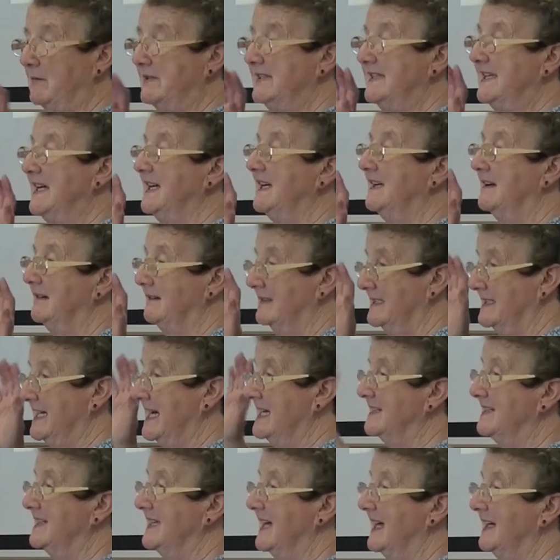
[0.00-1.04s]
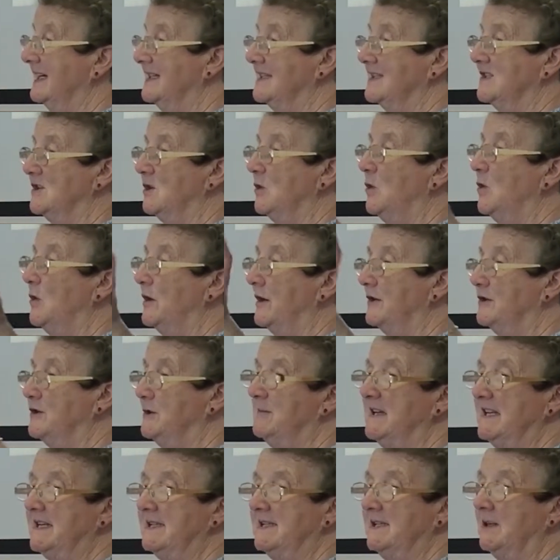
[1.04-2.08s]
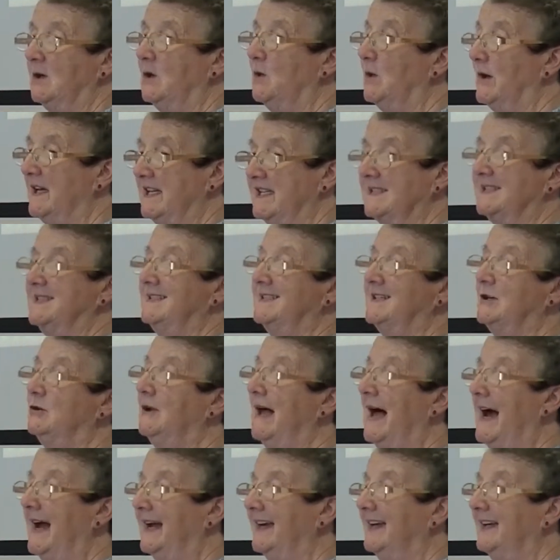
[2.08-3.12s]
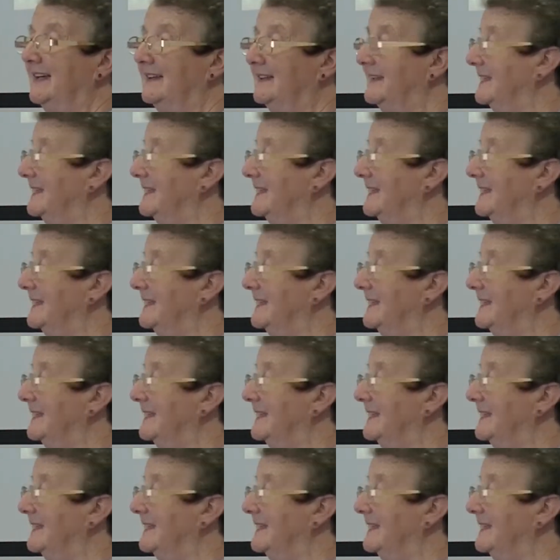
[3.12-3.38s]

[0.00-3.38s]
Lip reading: was there 10 seconds ago or 2 minutes ago, it's still hanging